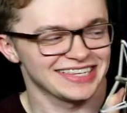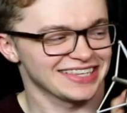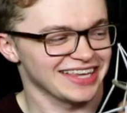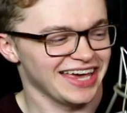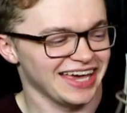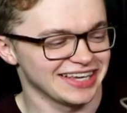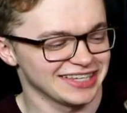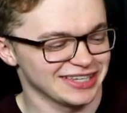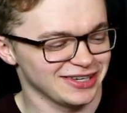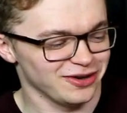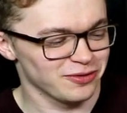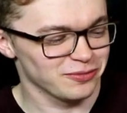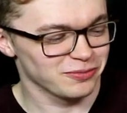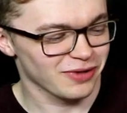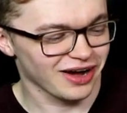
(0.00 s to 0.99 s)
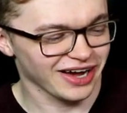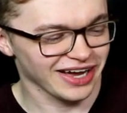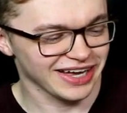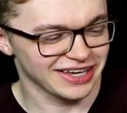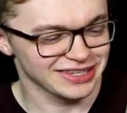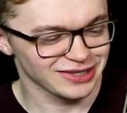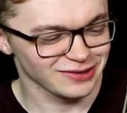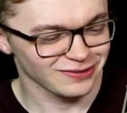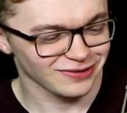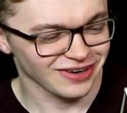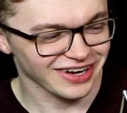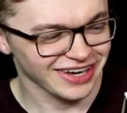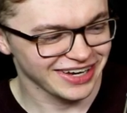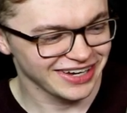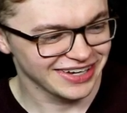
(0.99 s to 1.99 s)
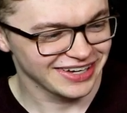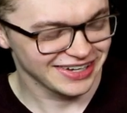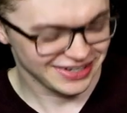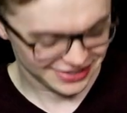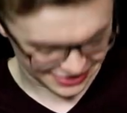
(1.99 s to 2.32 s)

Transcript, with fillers: thing is humongous. What?